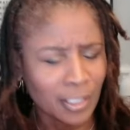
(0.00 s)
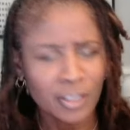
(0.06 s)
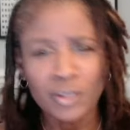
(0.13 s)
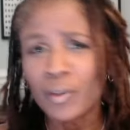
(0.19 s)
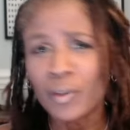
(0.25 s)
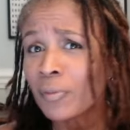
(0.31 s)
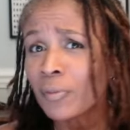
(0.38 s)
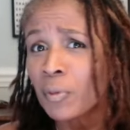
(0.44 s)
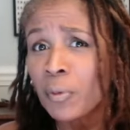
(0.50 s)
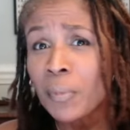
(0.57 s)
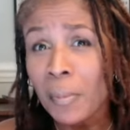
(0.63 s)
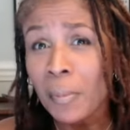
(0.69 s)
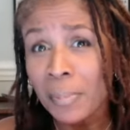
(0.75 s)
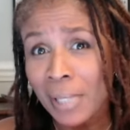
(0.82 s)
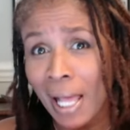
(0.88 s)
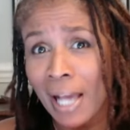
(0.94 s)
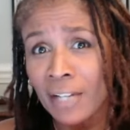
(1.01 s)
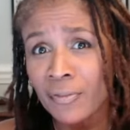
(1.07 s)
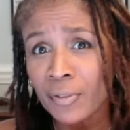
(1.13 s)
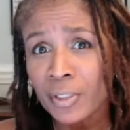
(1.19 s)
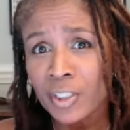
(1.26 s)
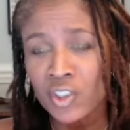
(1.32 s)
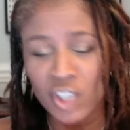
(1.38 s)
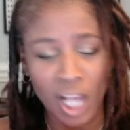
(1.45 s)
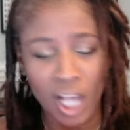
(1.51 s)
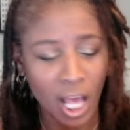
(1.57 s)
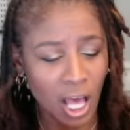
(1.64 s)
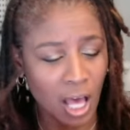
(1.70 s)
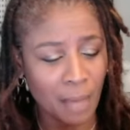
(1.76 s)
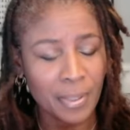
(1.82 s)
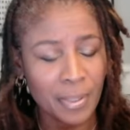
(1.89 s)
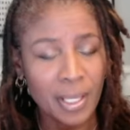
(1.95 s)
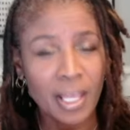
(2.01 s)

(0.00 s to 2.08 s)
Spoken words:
You haven't applied for the job.